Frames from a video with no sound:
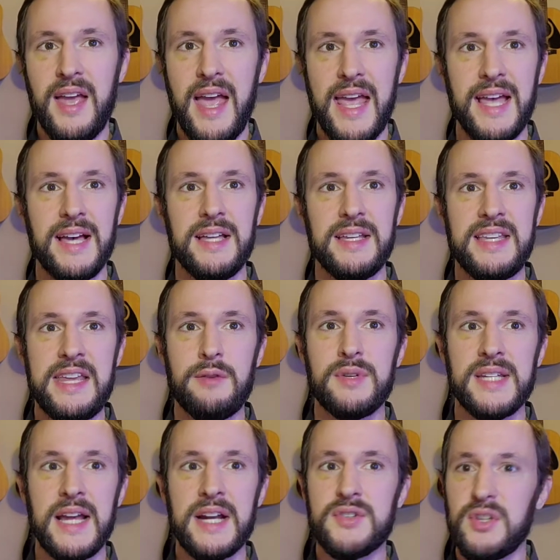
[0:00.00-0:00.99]
And he
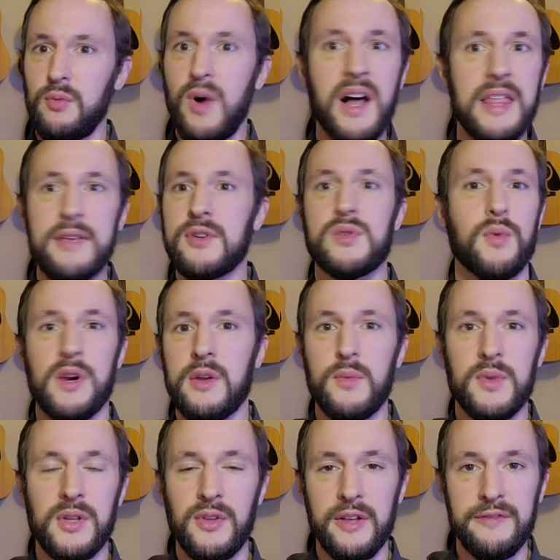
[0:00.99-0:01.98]
was actually, while he was
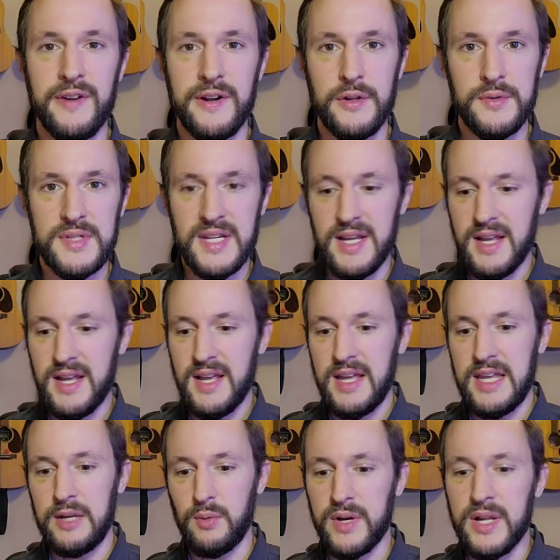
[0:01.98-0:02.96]
working with ClickFunnels,
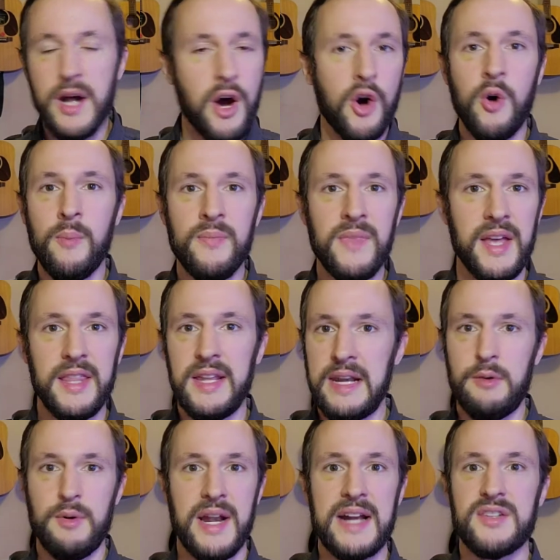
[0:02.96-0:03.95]
he went home and
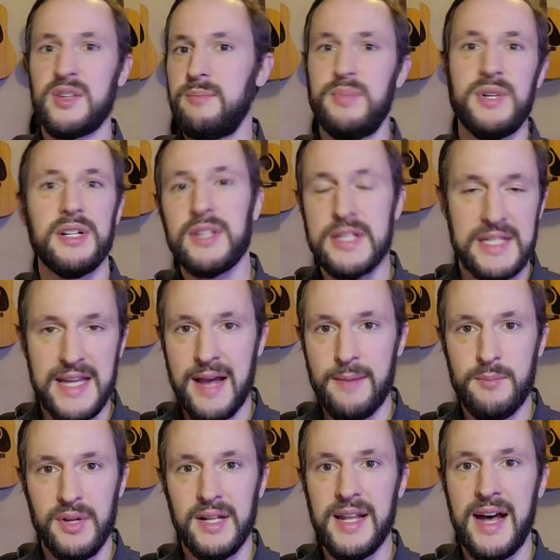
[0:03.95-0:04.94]
then he would actually build
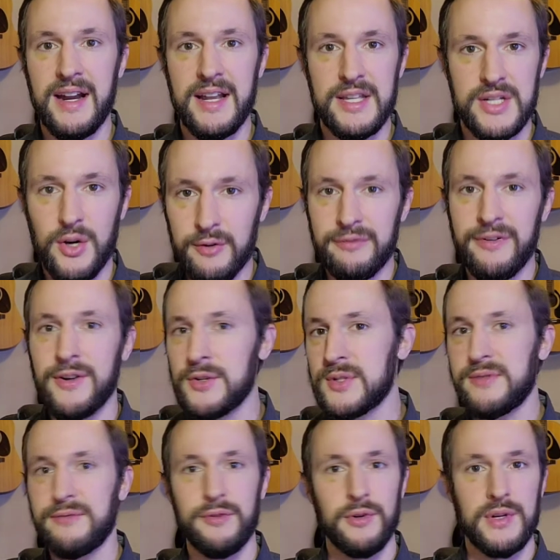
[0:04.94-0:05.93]
out his own
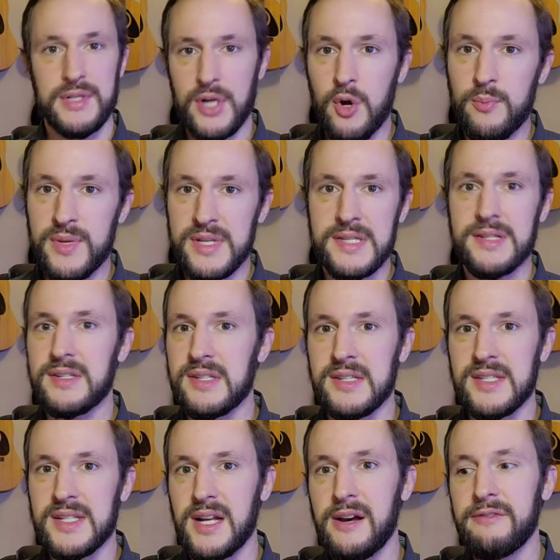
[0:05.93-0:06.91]
funnels for his own business
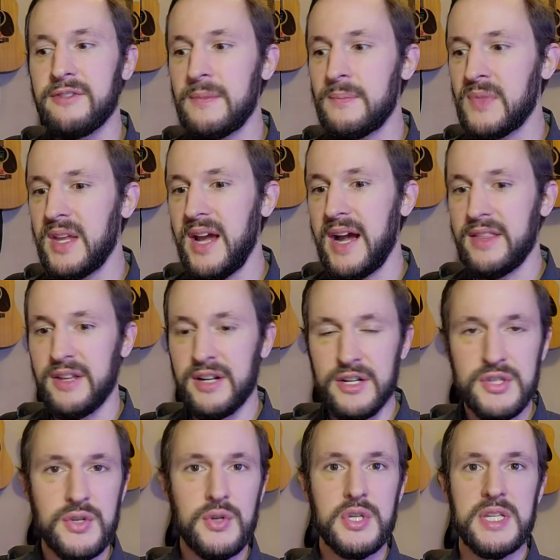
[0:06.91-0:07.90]
and stuff. And
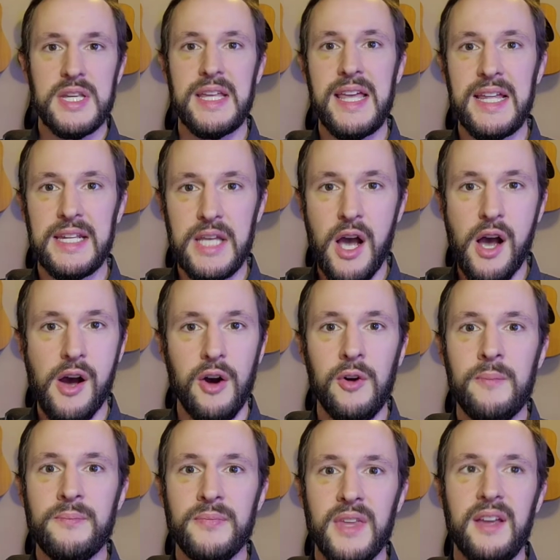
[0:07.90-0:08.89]
then as soon as he hit
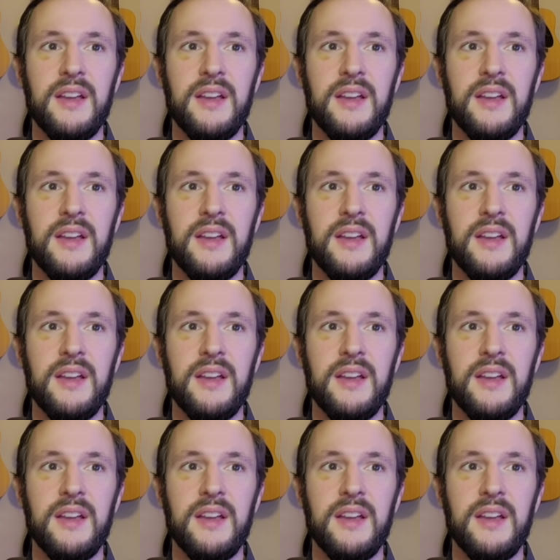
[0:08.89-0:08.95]
go,